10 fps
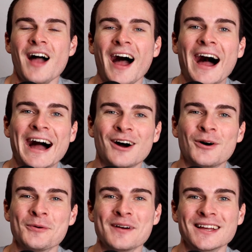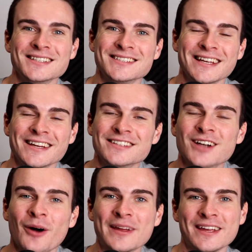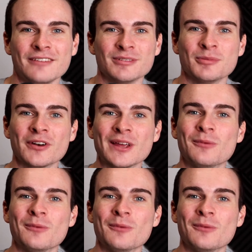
How is it going, everybody?